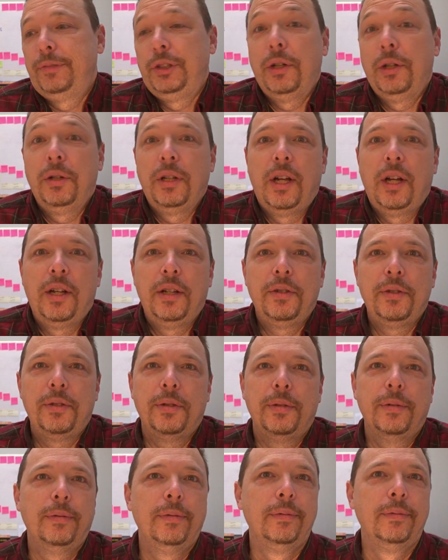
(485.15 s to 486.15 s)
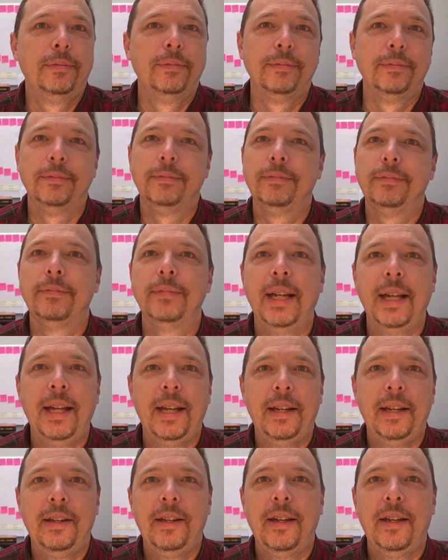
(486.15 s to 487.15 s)
your lunch
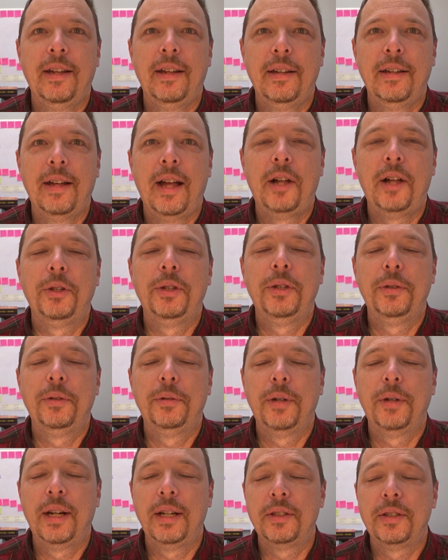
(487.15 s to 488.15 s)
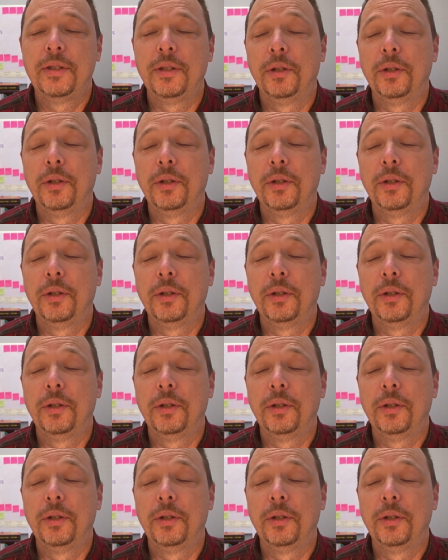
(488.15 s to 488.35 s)
and uh, I'll do the rest.